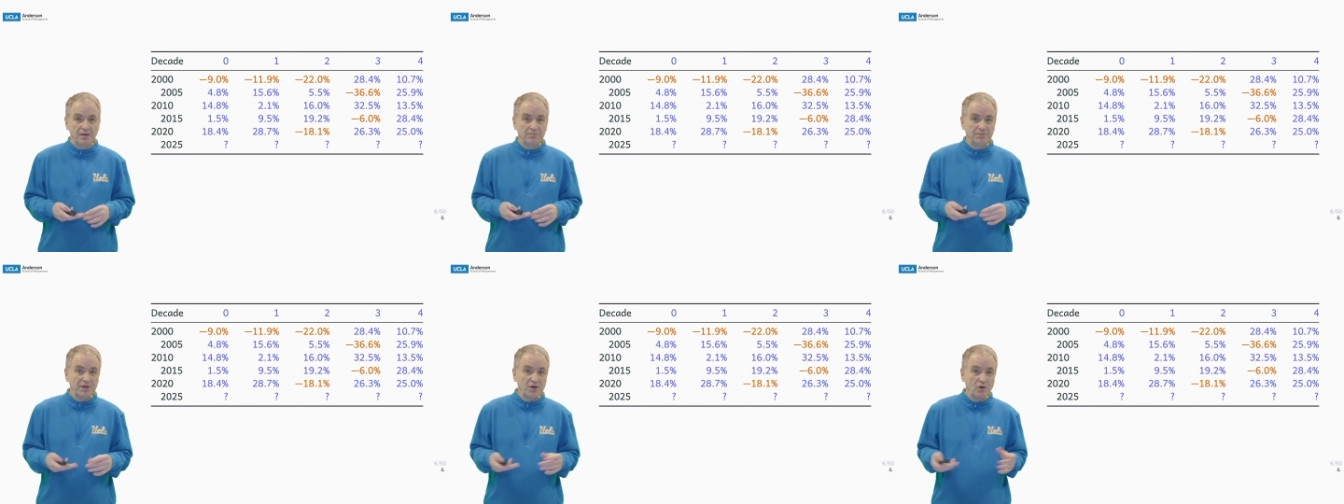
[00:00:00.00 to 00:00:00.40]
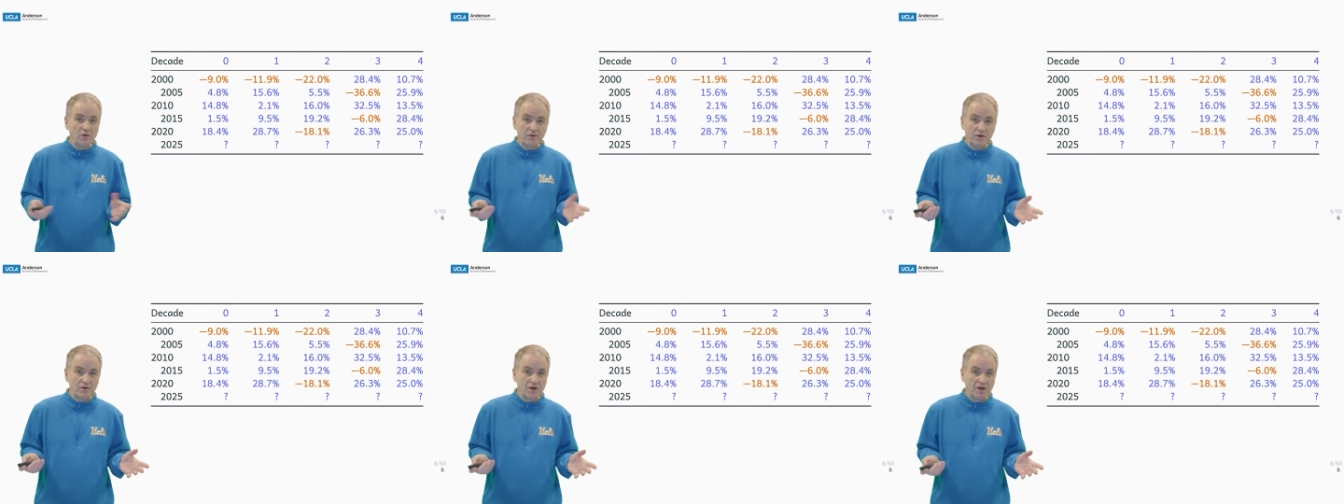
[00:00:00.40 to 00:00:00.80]
But
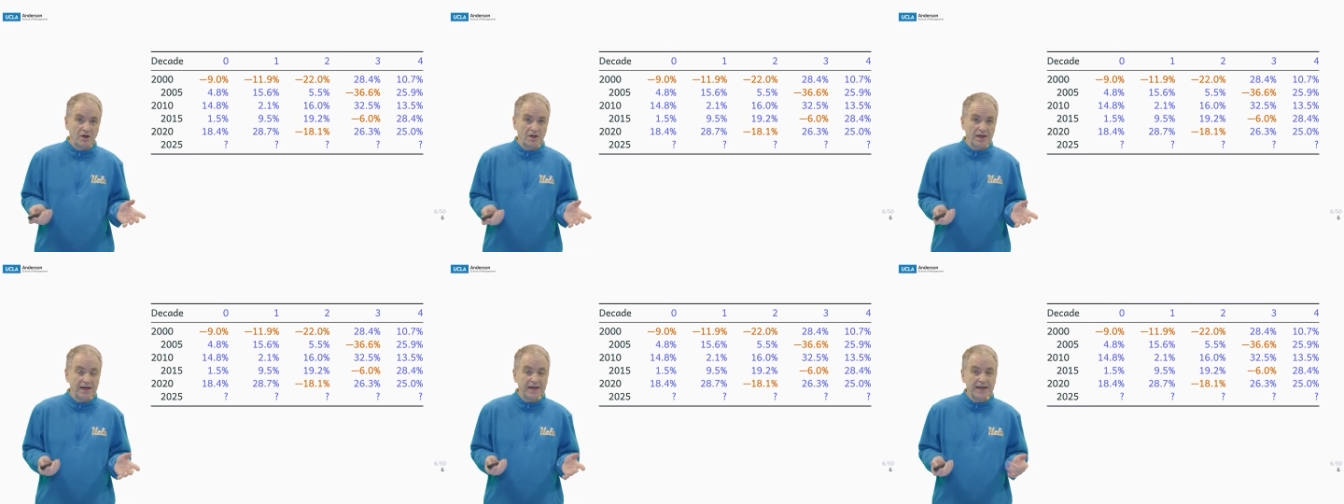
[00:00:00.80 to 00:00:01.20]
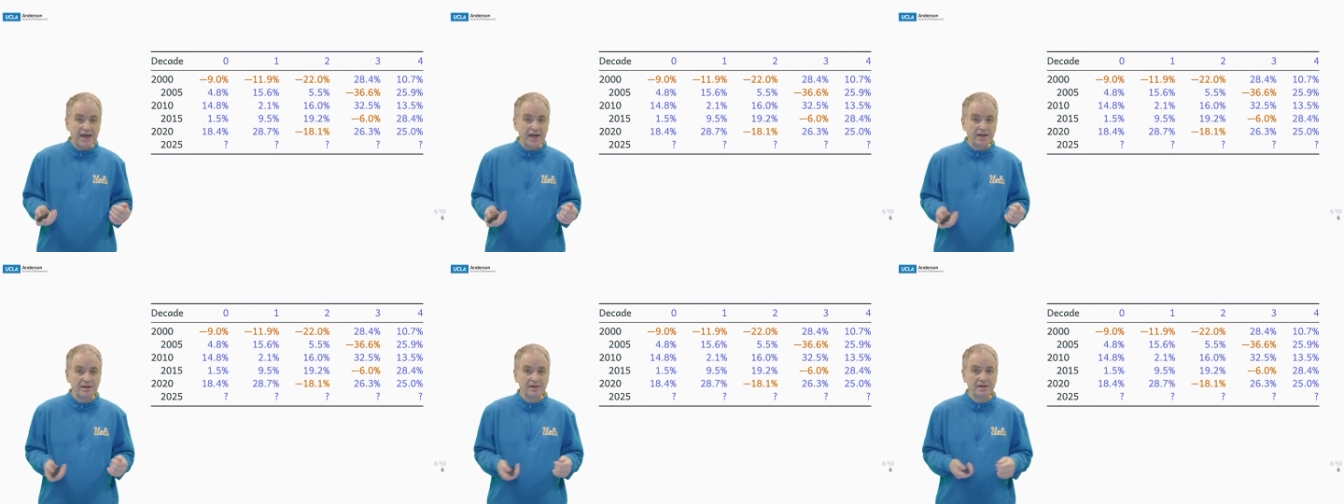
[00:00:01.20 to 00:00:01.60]
overall,
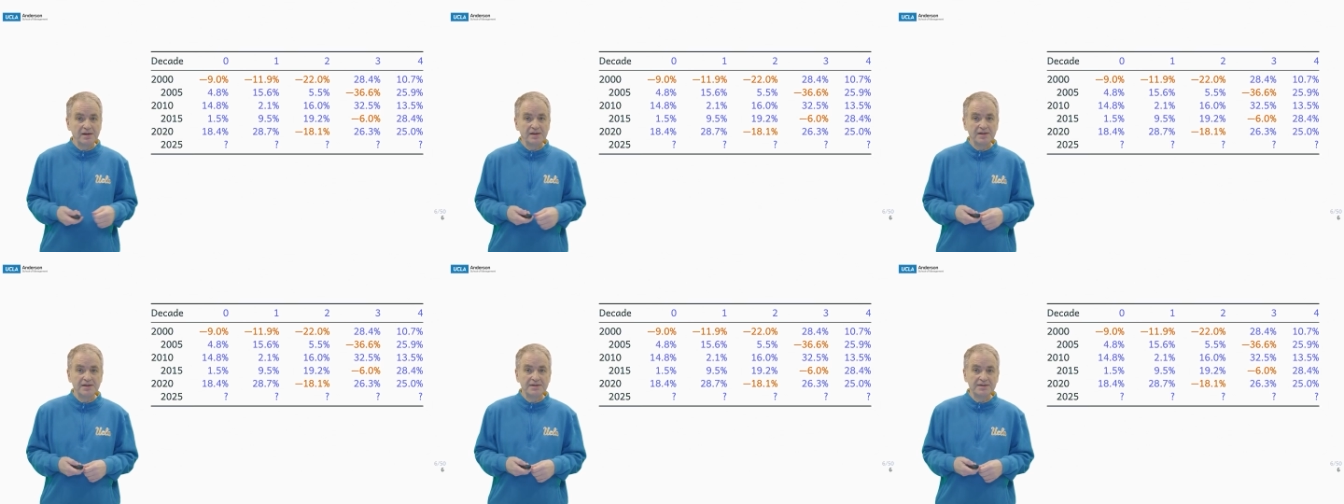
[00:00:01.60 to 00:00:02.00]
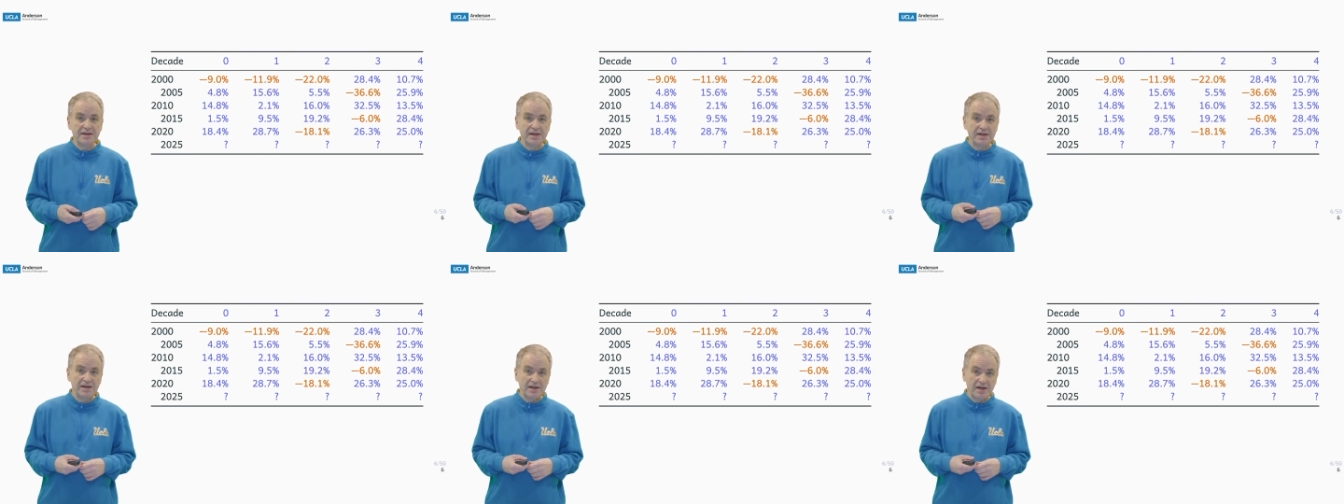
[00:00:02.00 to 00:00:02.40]
again, there is
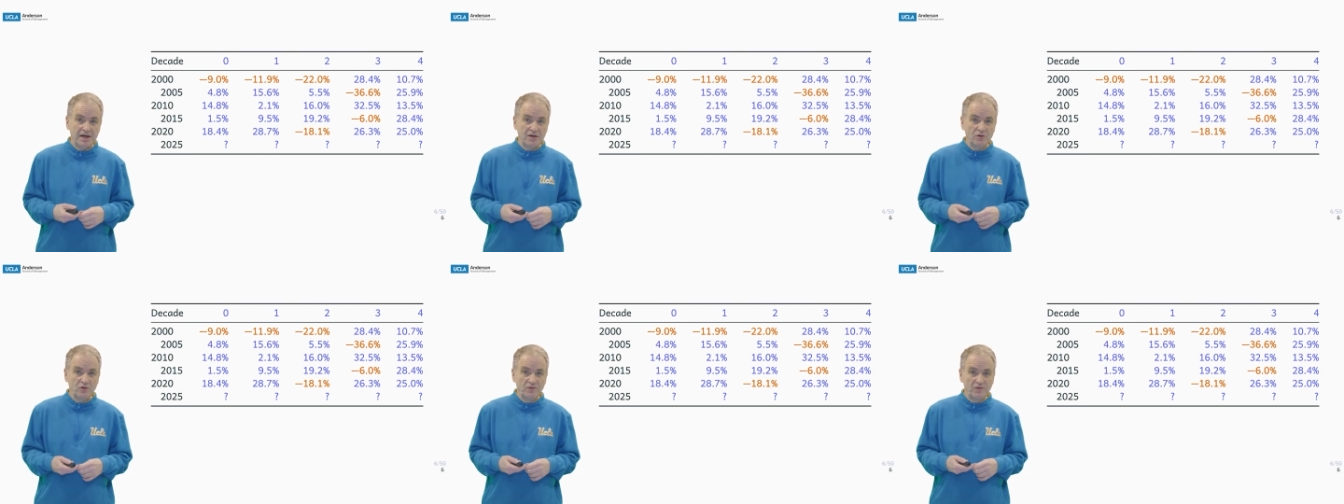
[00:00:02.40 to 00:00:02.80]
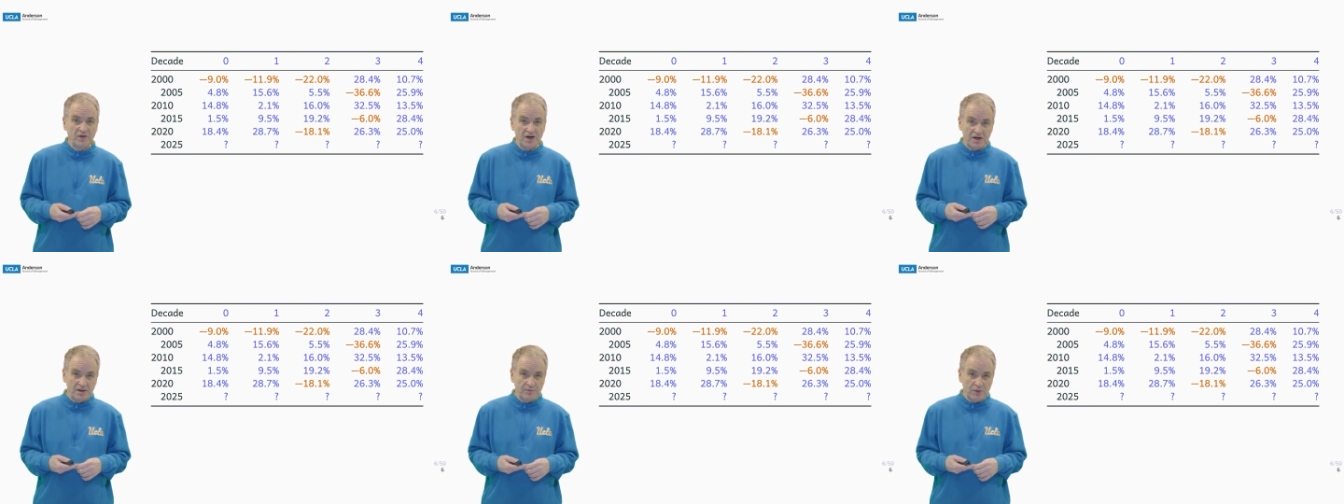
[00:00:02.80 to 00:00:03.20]
a lot of
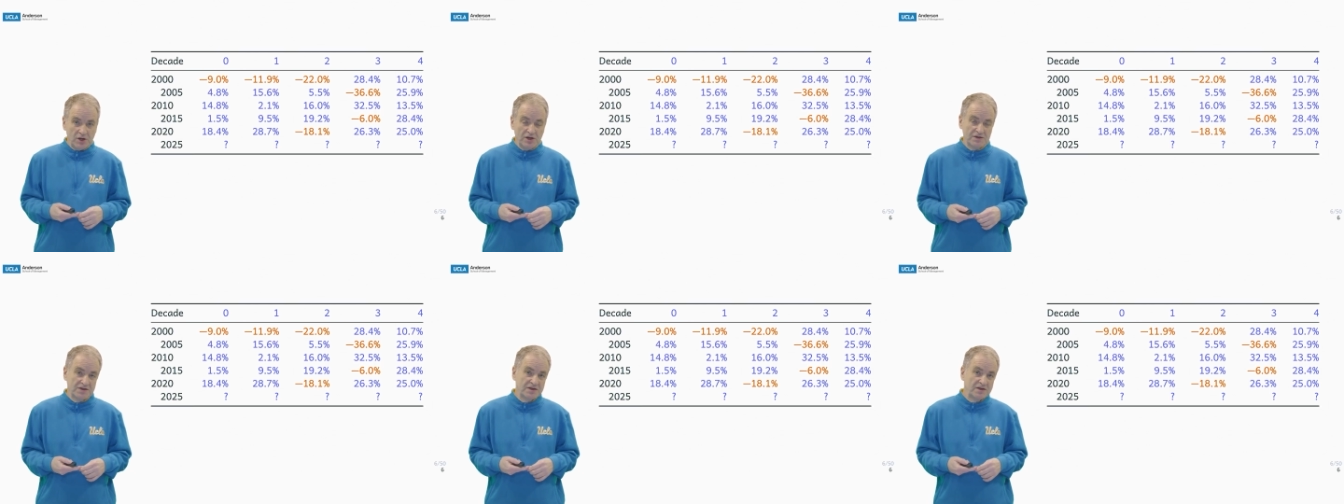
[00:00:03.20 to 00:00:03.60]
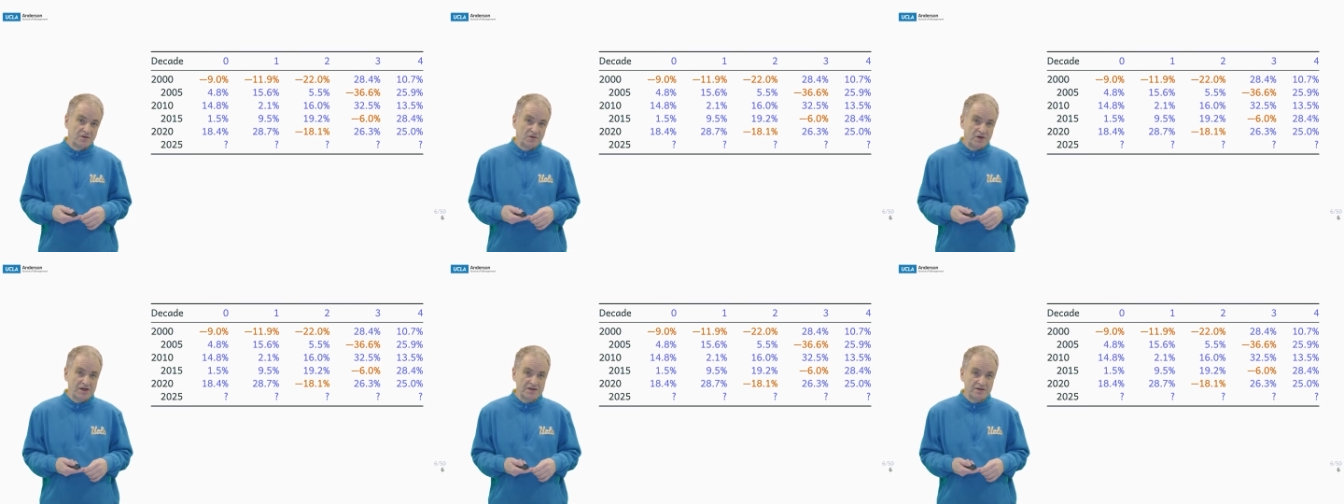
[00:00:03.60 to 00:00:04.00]
very
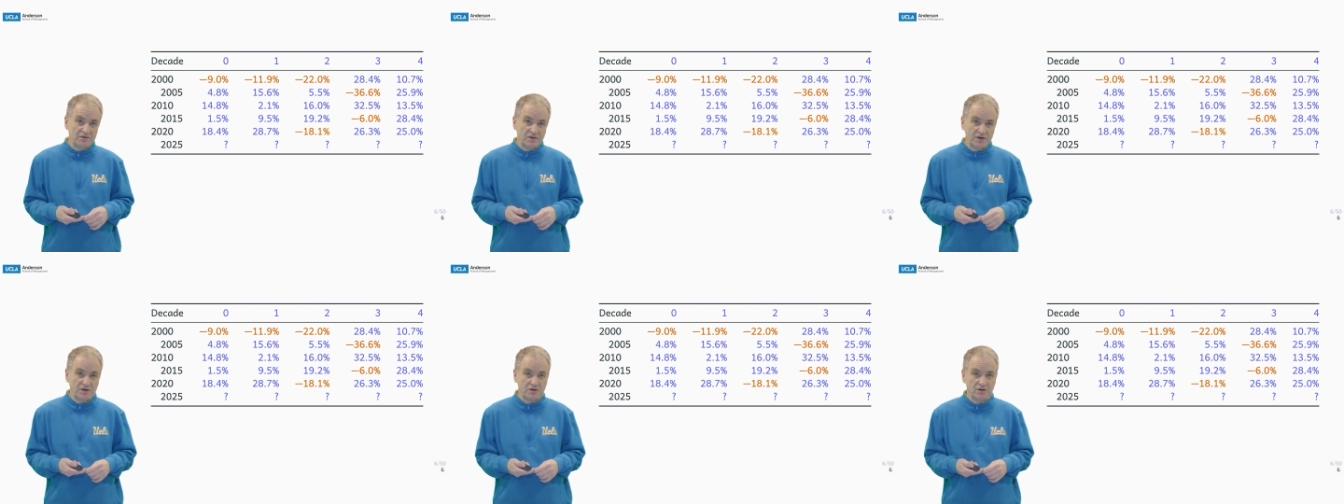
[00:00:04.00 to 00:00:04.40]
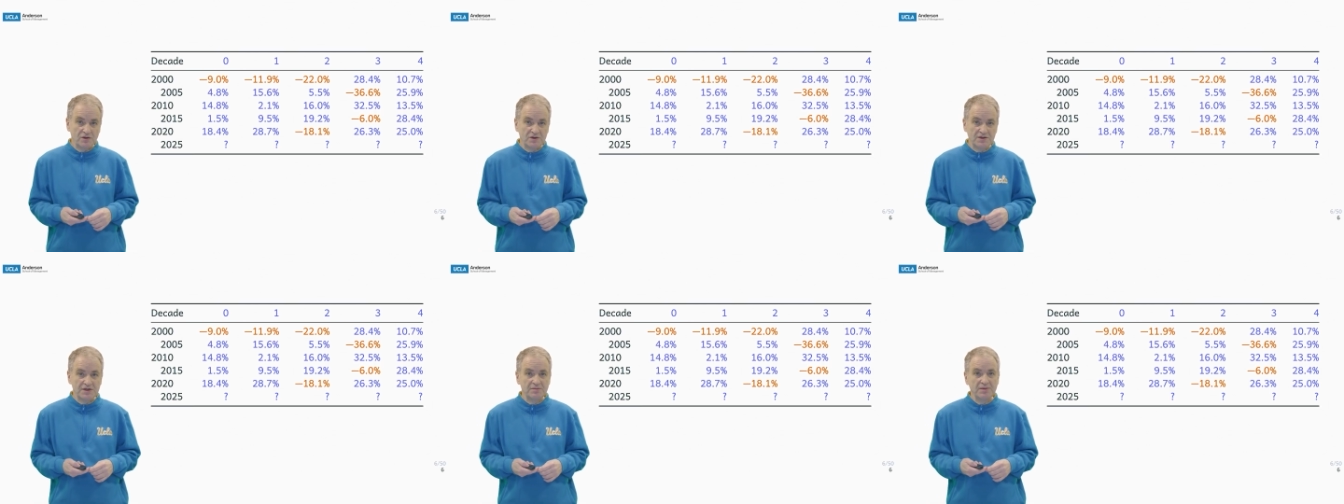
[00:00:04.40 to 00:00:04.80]
positive rates of
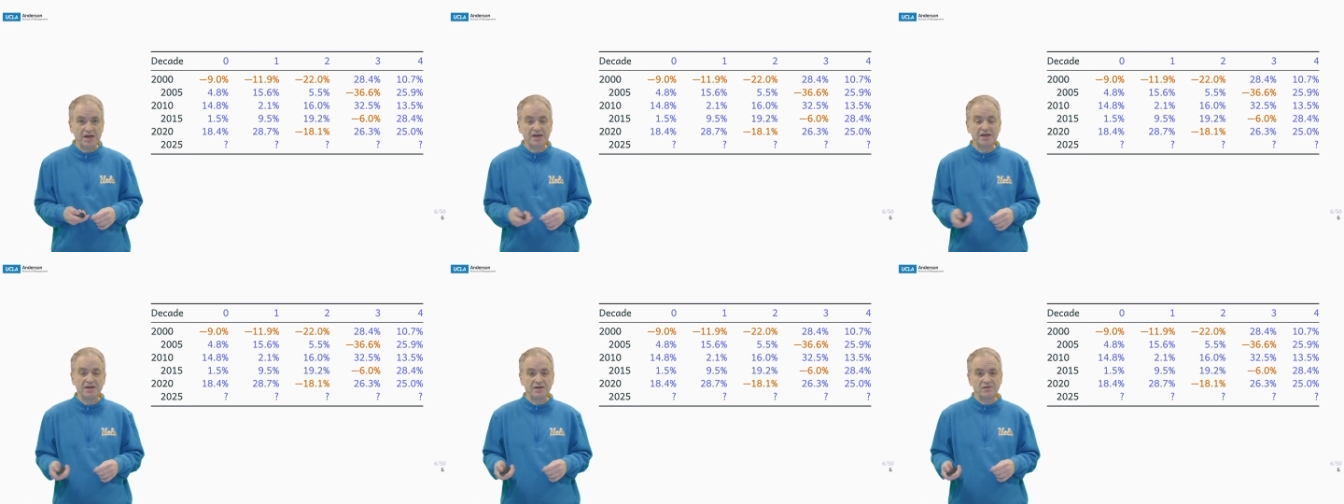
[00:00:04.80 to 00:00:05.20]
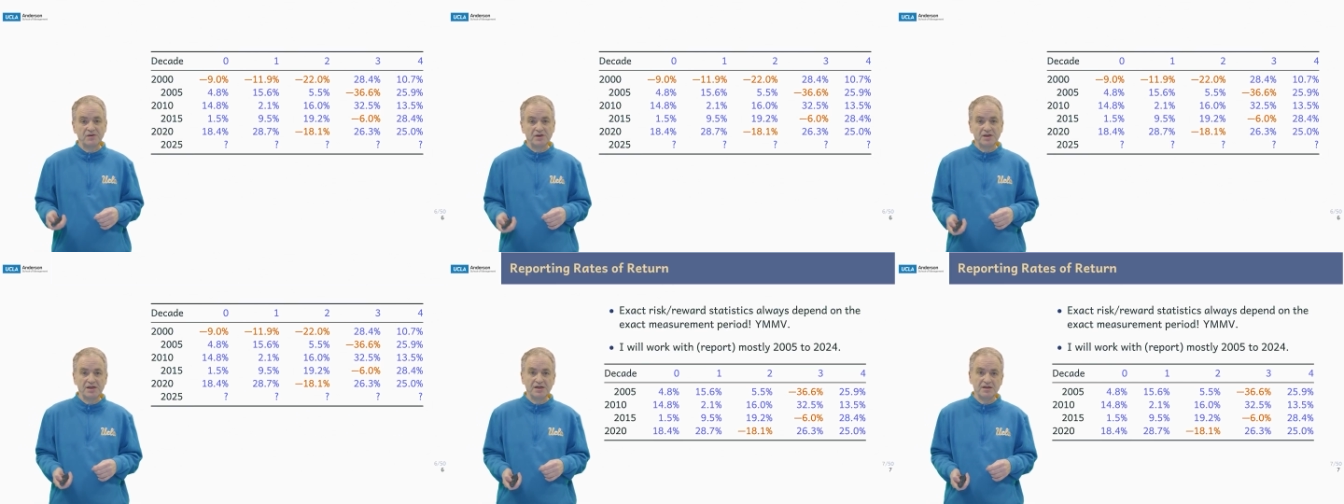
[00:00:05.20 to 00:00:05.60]
returns in many
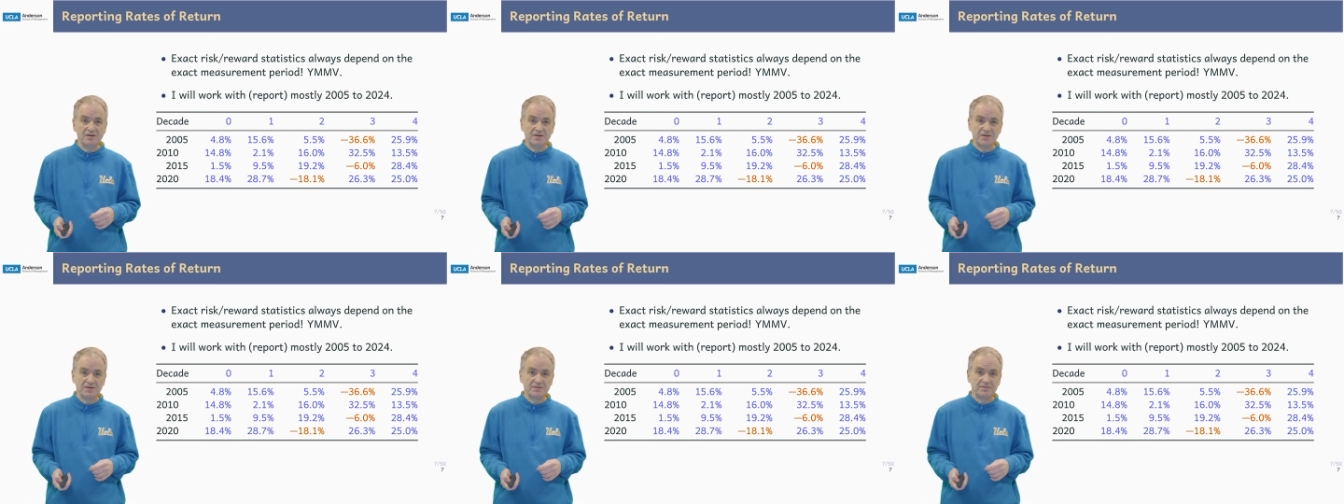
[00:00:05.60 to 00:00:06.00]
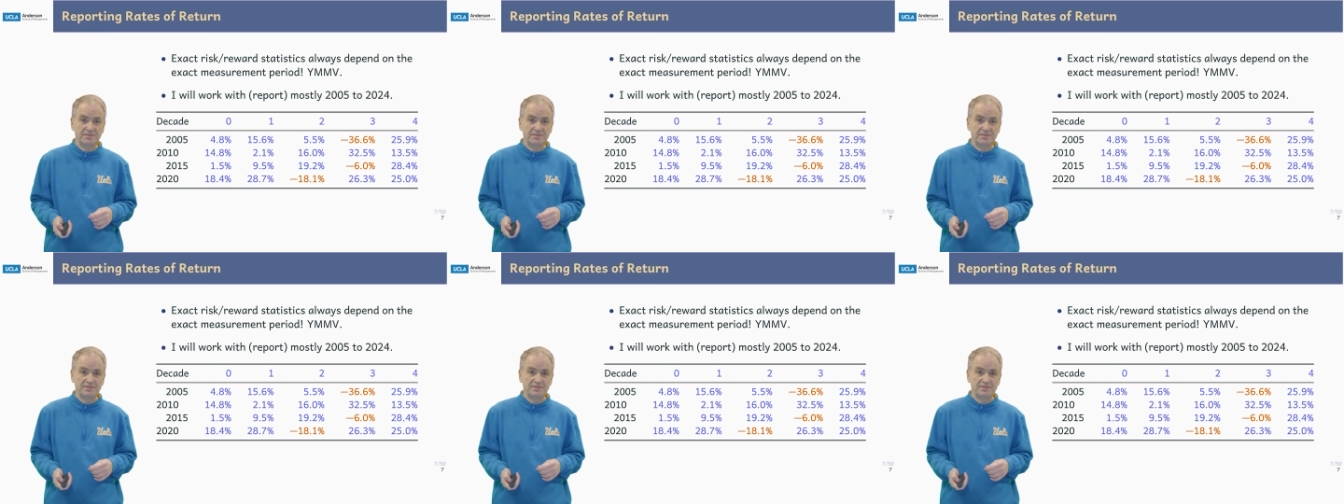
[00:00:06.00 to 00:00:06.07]
different years.